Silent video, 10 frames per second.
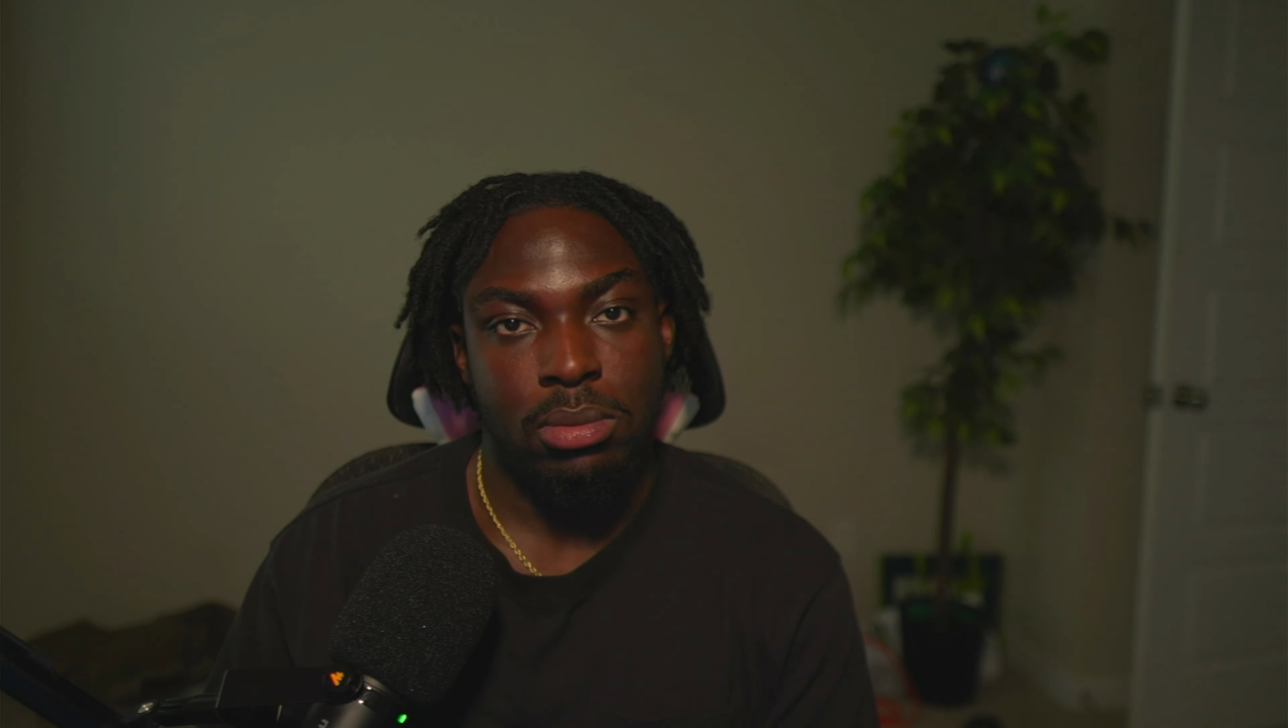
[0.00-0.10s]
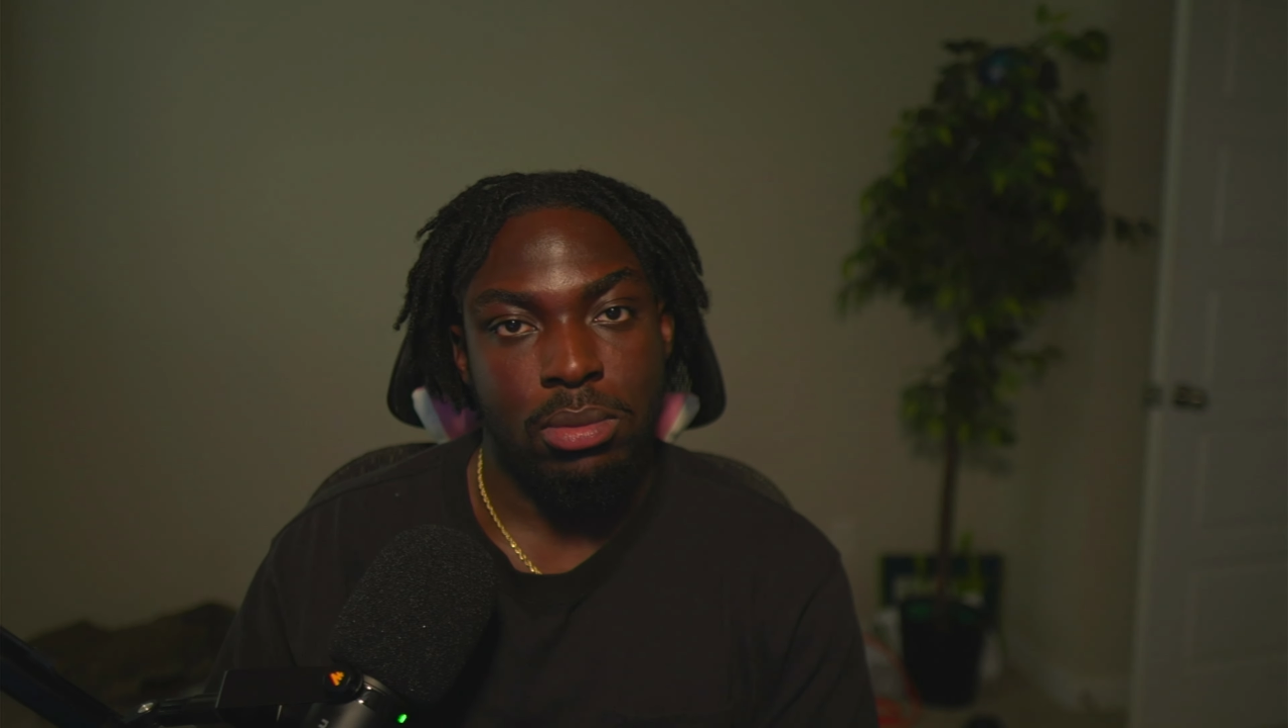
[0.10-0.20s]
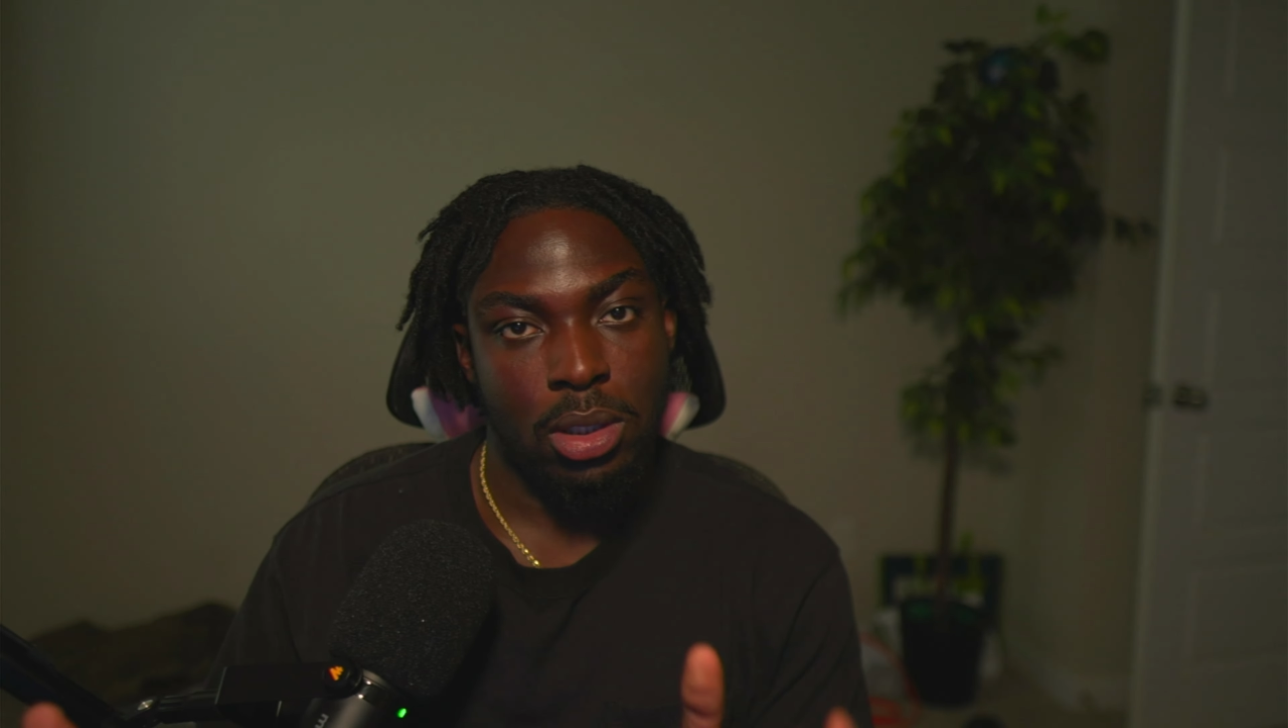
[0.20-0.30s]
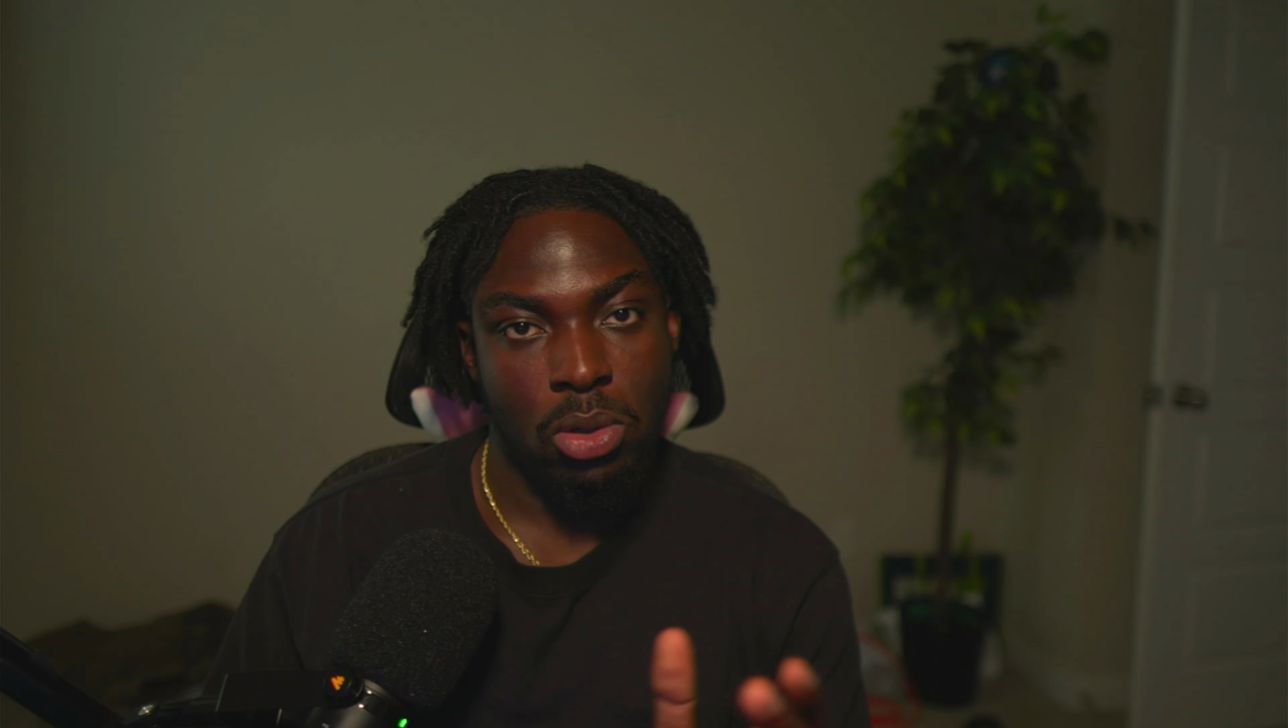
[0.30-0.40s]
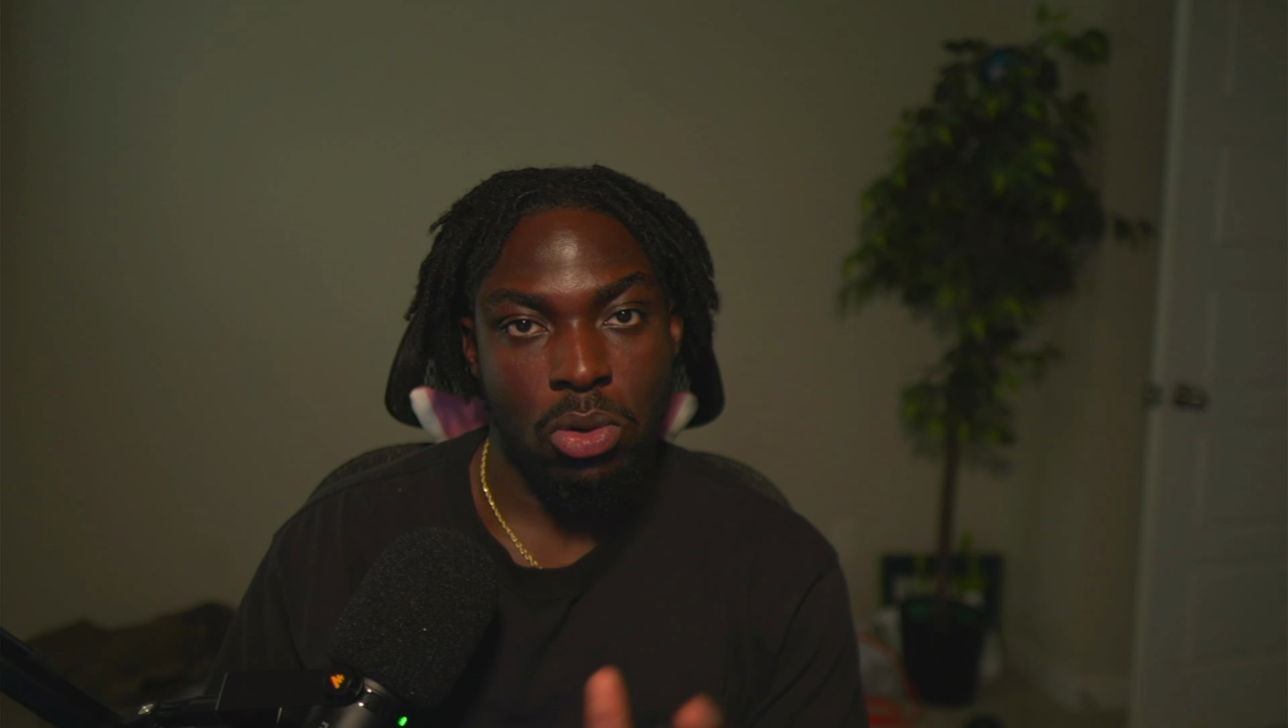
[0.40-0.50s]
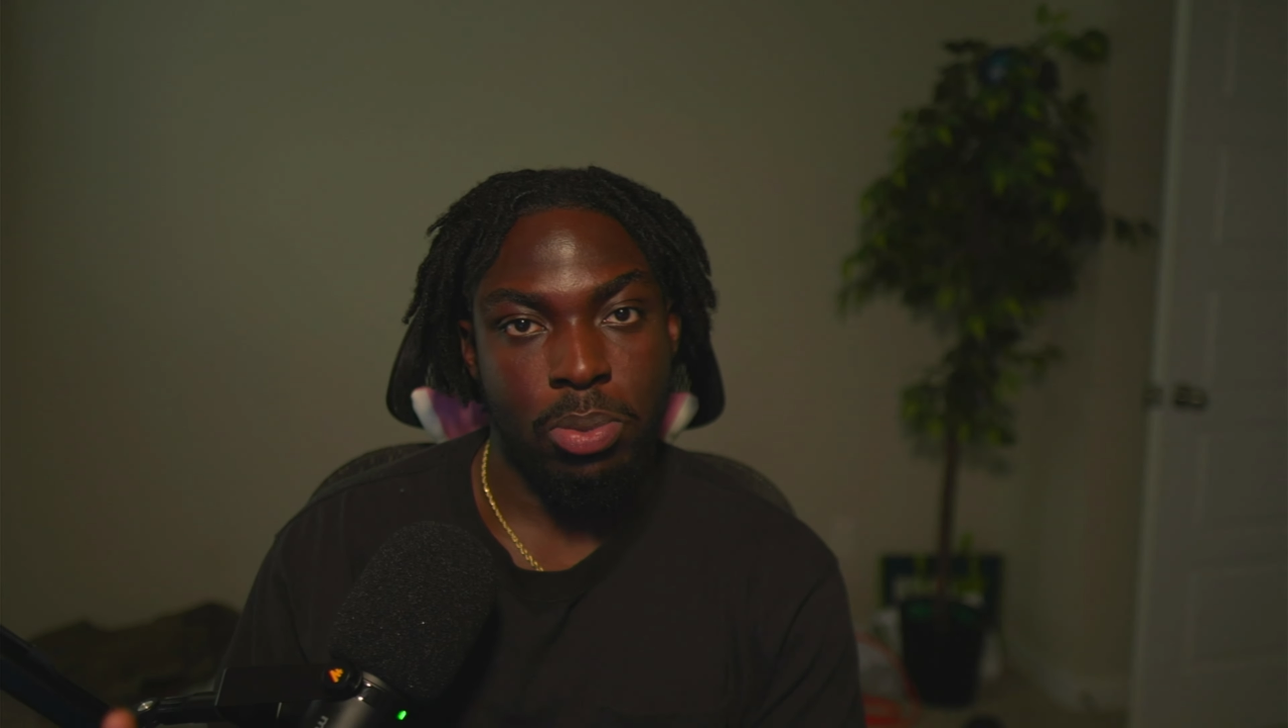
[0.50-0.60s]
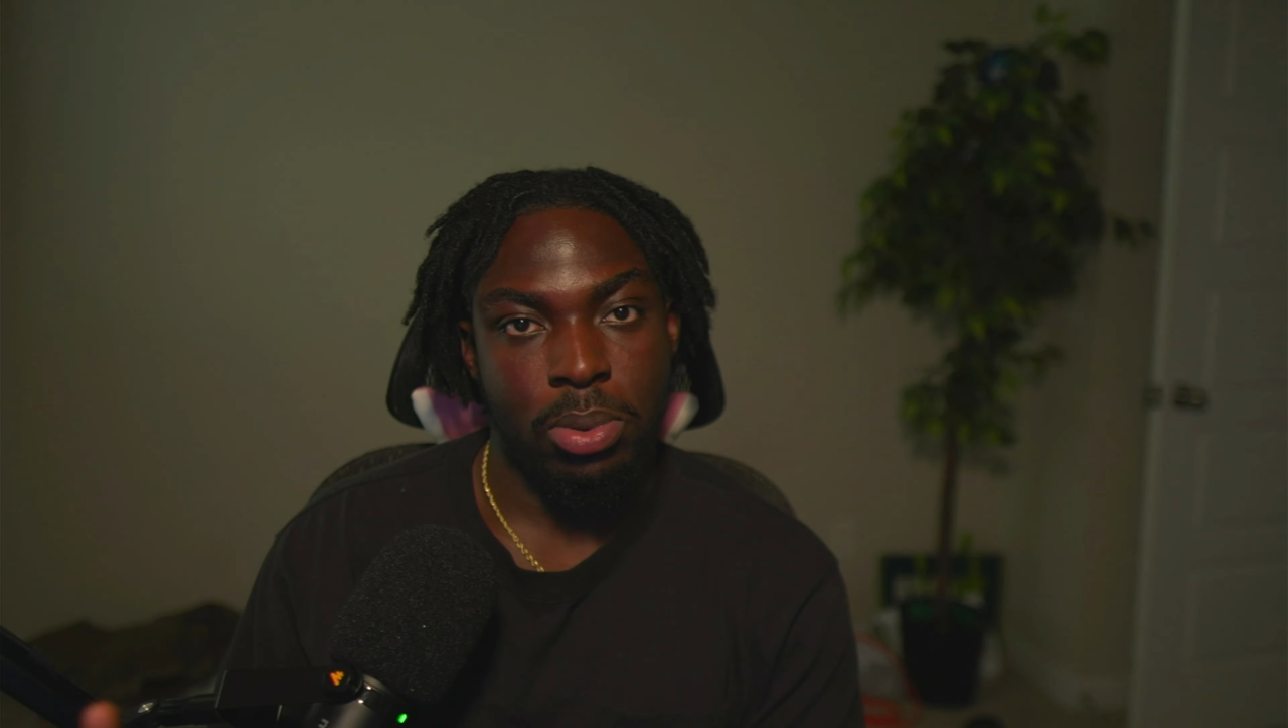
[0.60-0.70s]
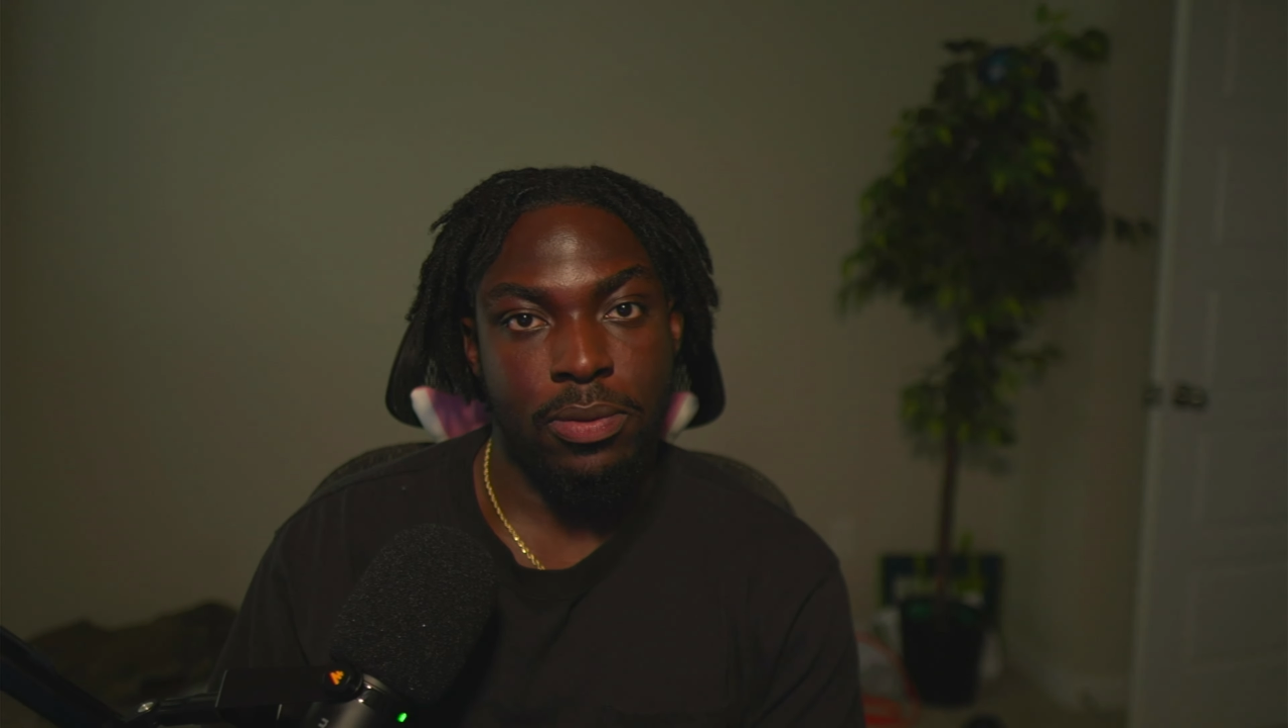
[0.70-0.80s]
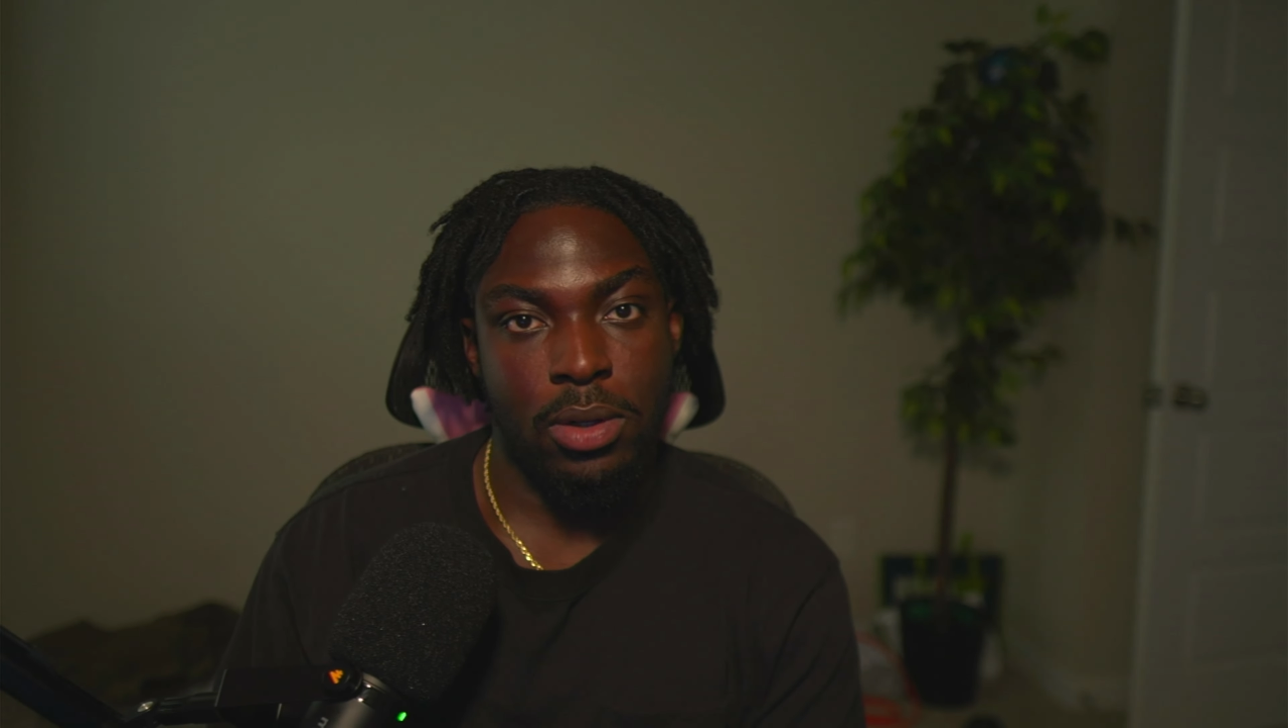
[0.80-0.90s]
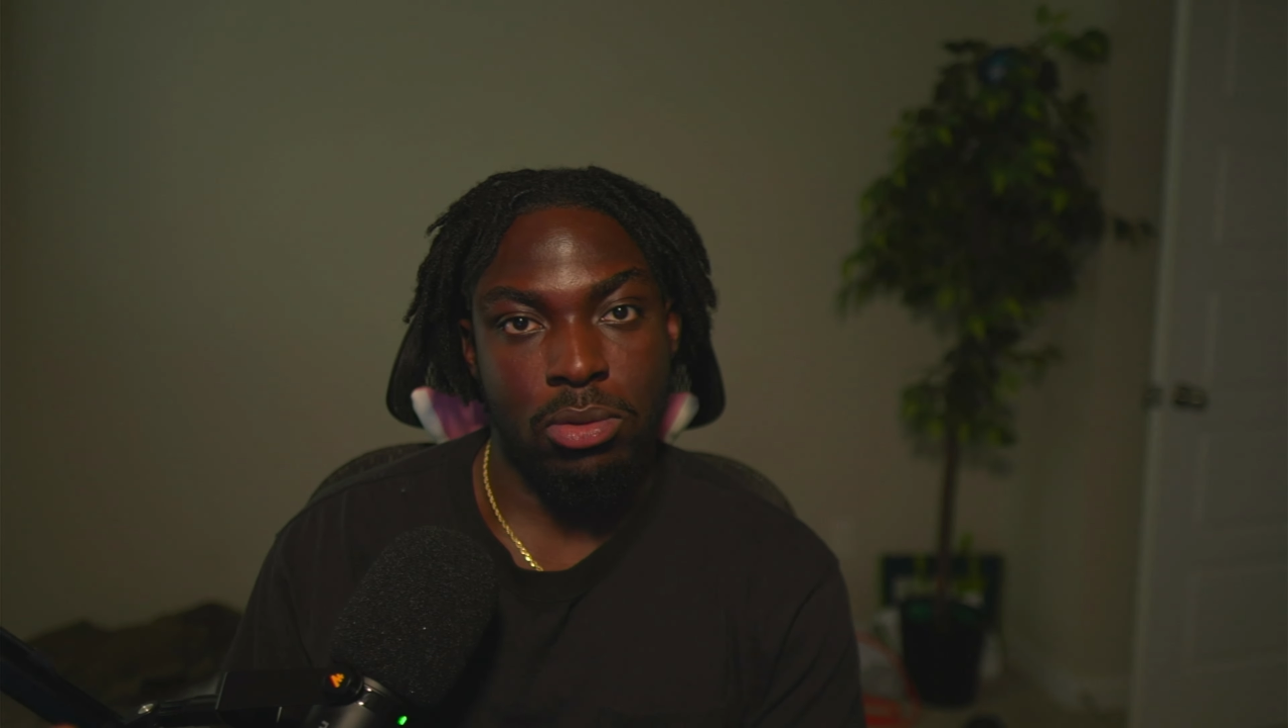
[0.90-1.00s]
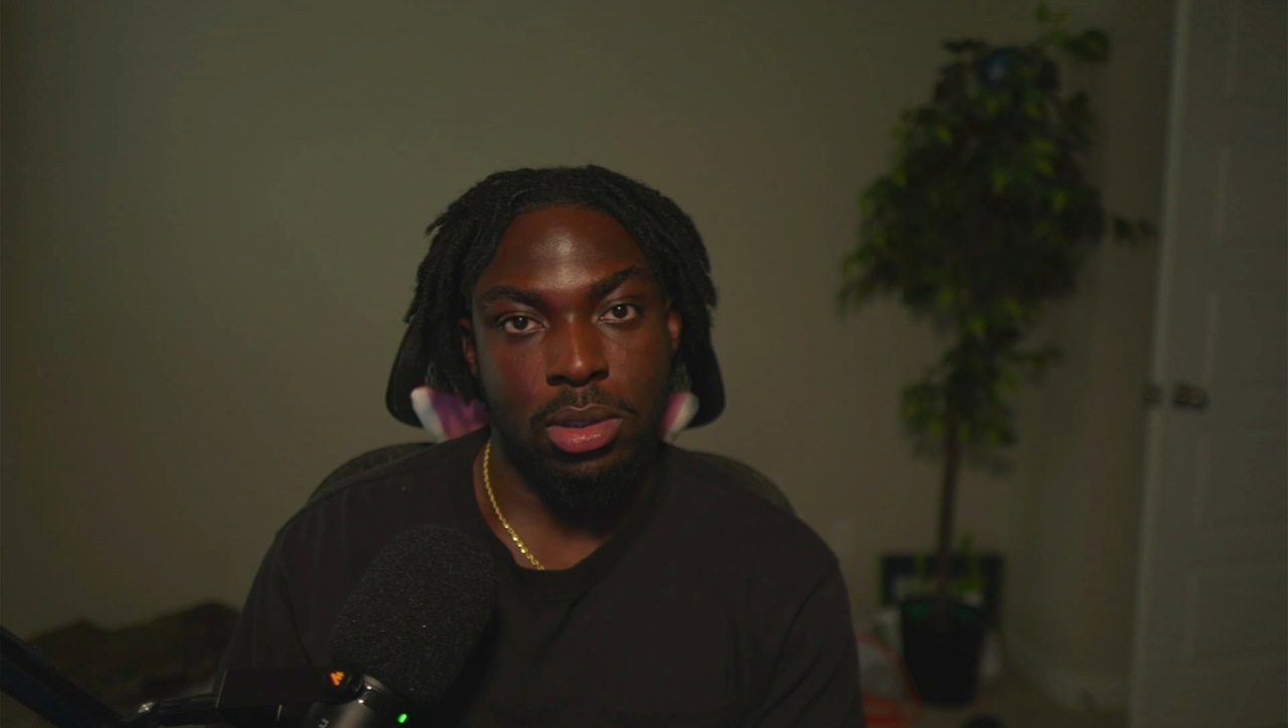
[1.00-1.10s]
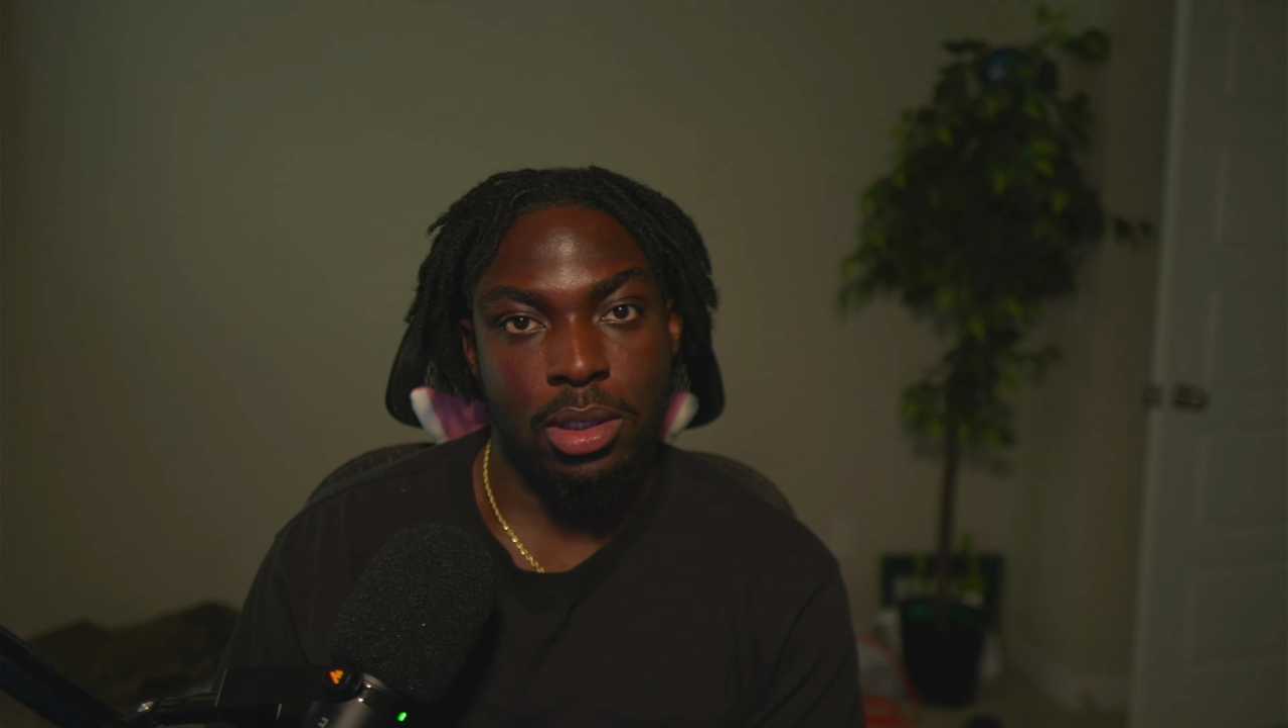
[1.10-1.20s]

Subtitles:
the corporate folks,